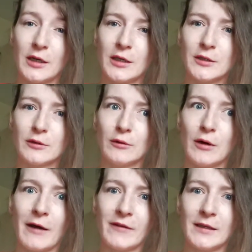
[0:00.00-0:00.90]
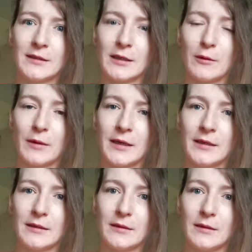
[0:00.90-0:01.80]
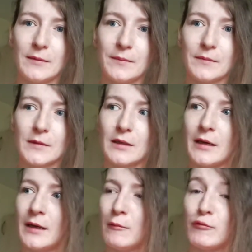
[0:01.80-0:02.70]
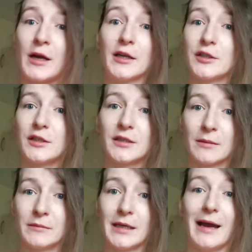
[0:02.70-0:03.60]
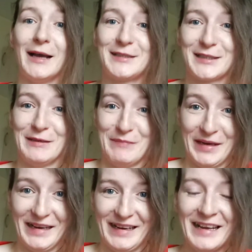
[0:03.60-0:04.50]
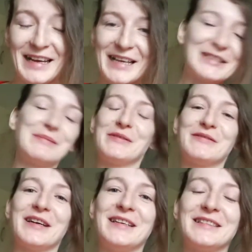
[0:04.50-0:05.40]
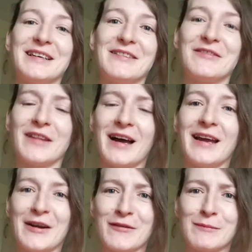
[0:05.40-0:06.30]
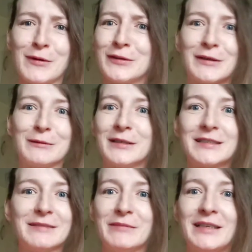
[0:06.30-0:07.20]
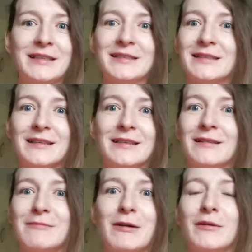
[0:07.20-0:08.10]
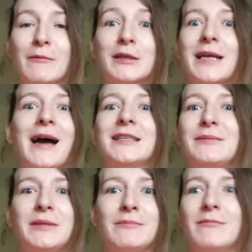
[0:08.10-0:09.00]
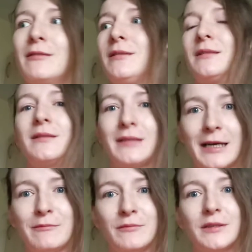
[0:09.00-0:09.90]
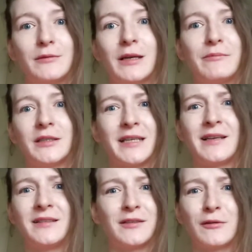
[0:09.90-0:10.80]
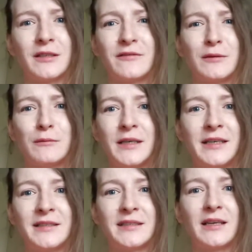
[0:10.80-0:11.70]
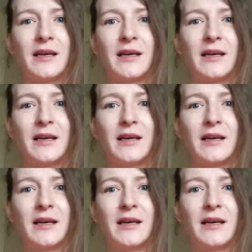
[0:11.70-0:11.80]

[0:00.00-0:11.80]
So I find it quite rich, somebody asking me to provide a flat earth model which can be easily done which has been a million times represented in all different ways,